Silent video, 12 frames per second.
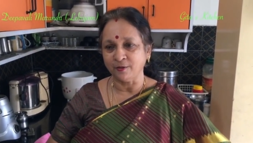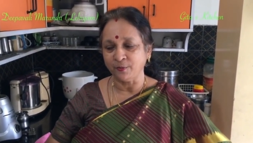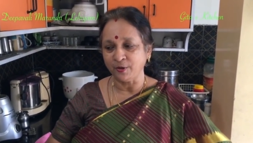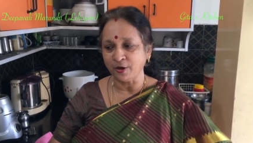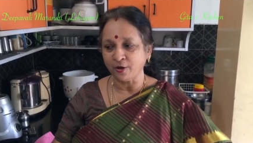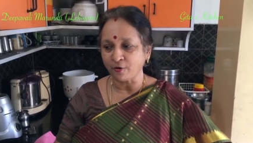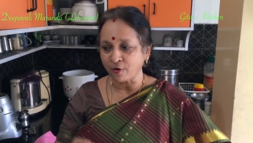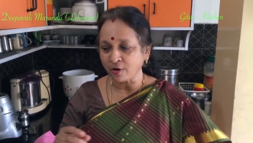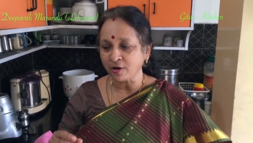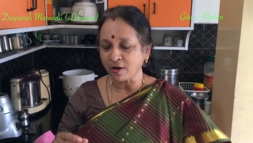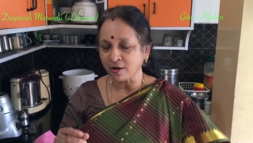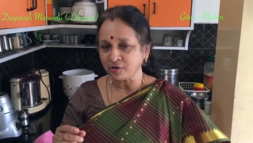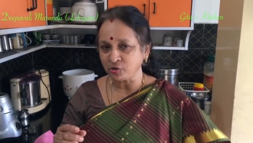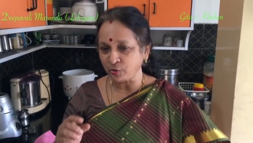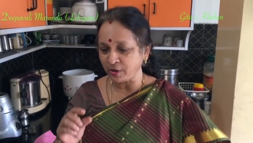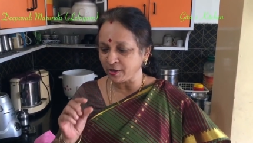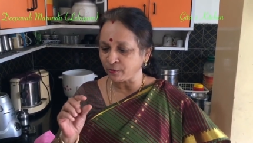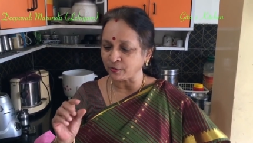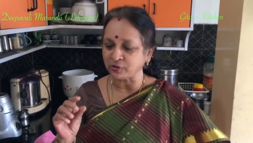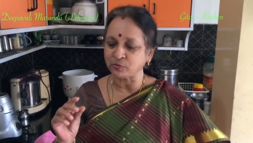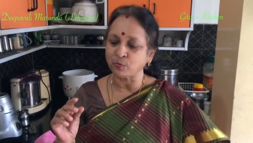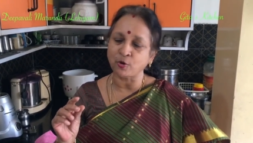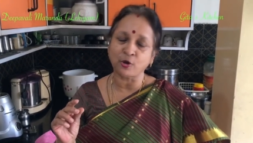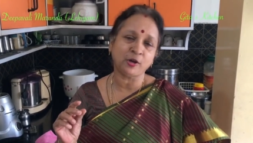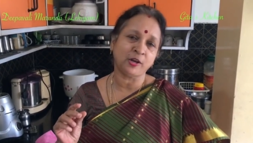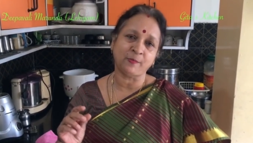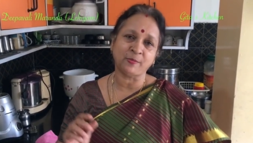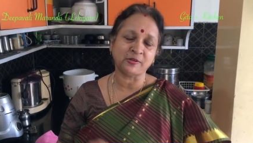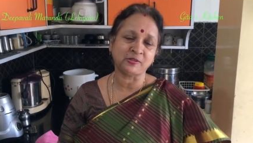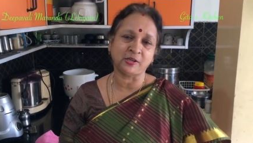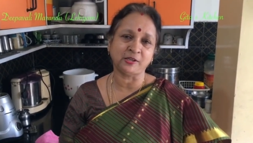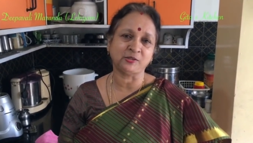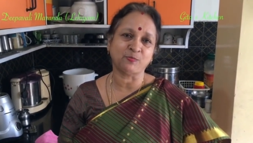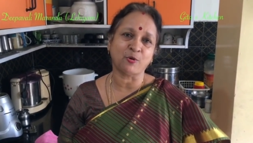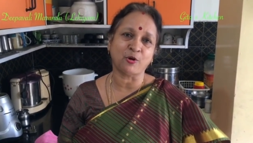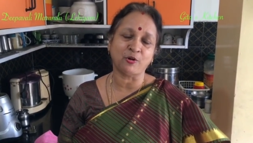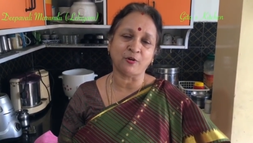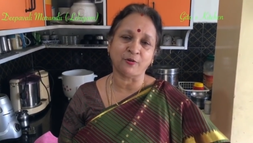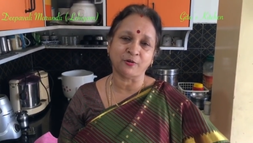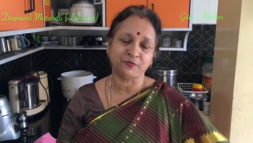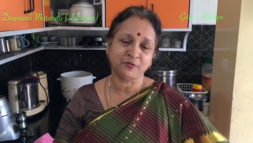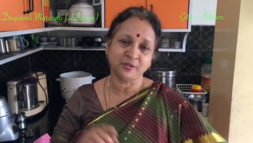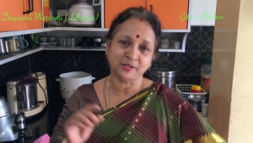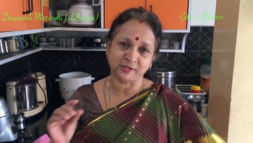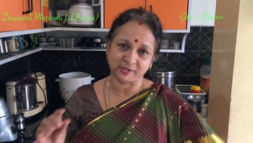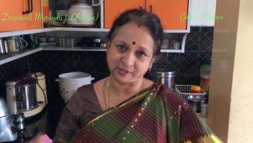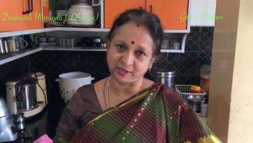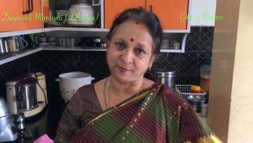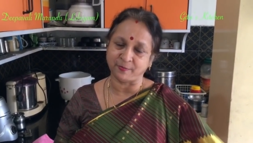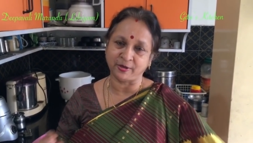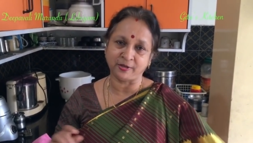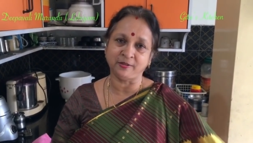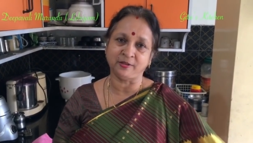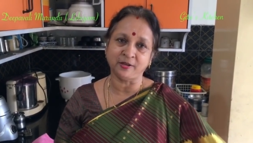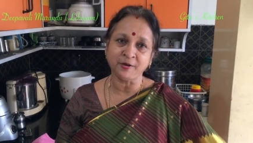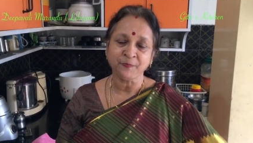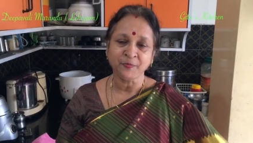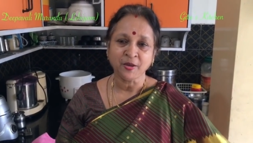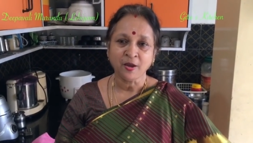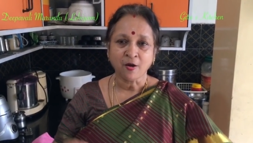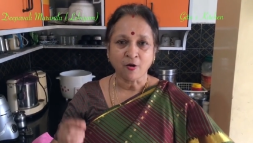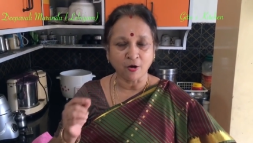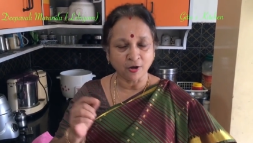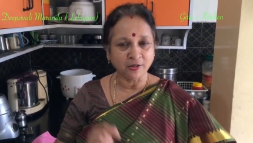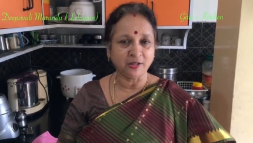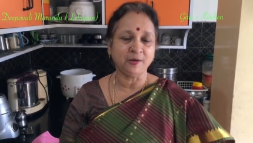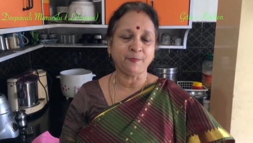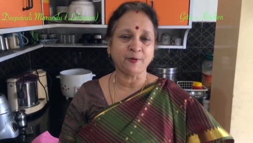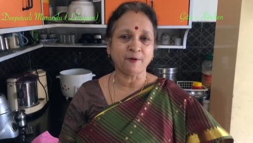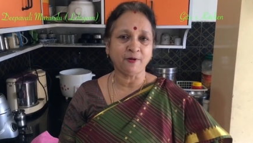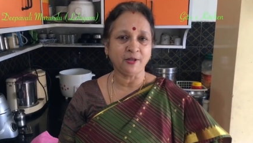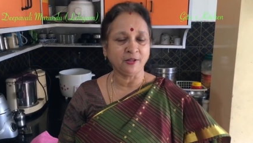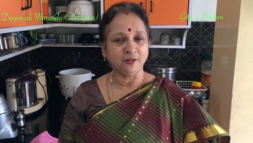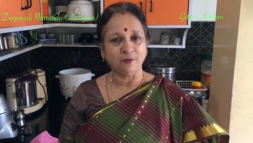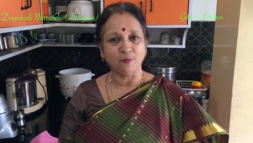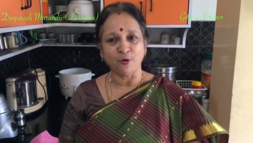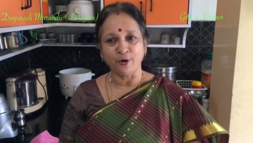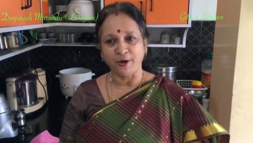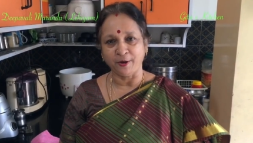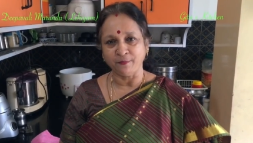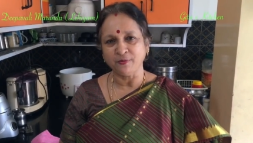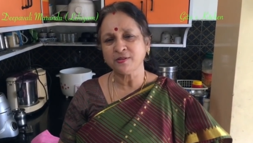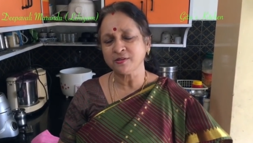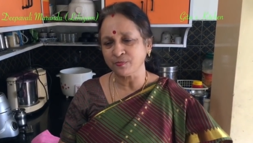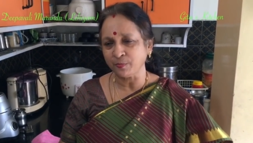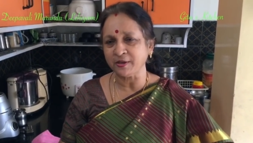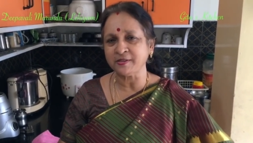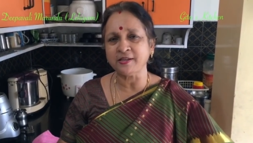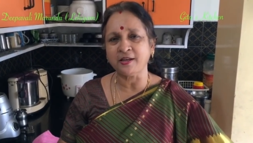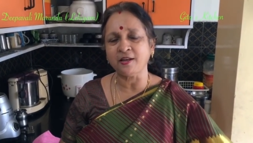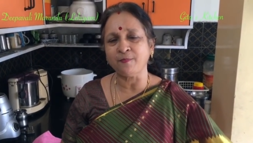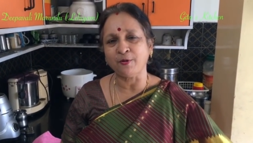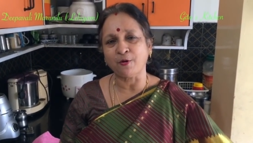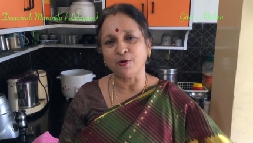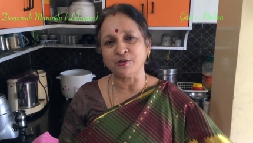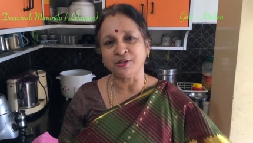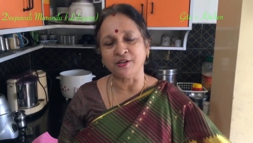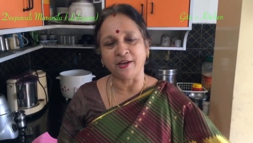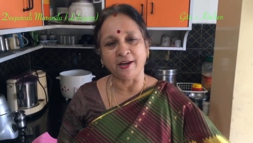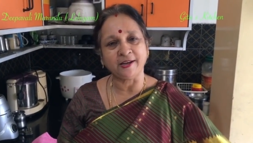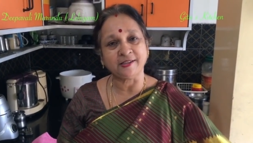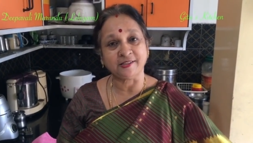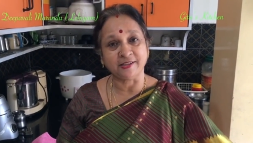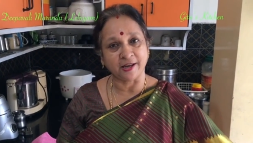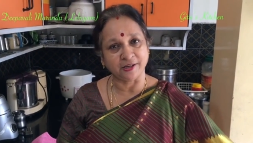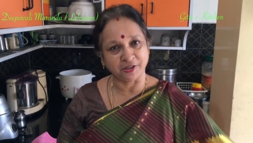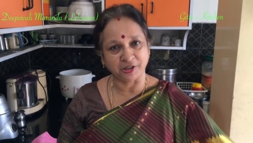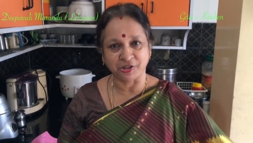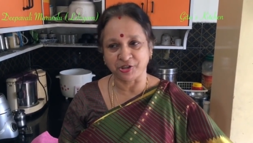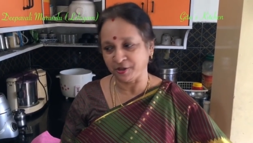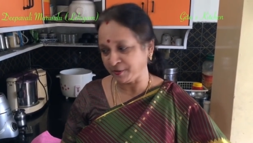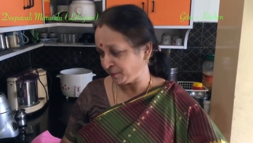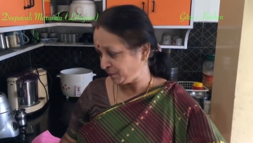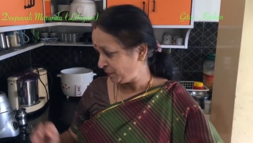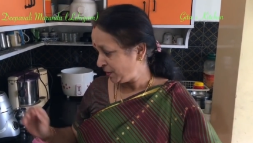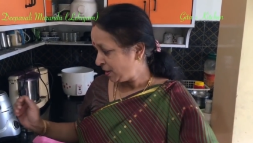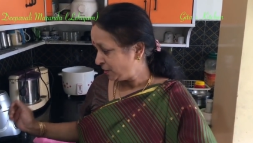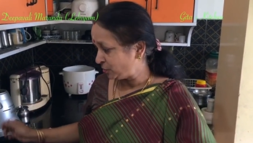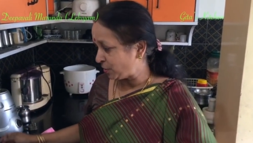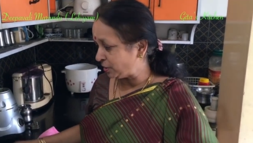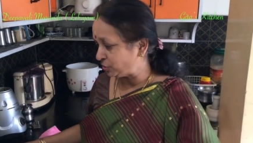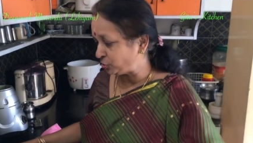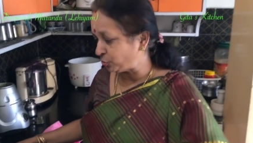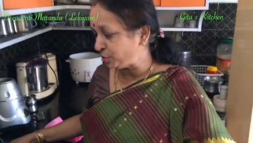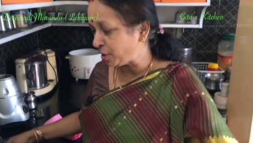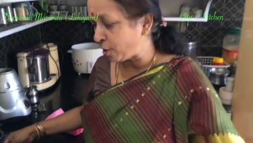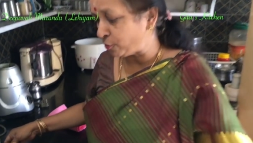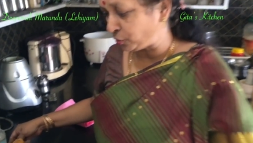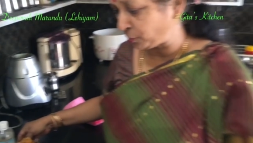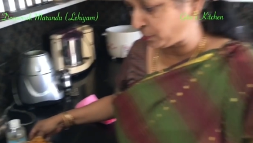we are all asked to eat one small lemon-sized ball of this Marundu on Deepavali in the morning. This is basically because it aids digestion. So I'll show you how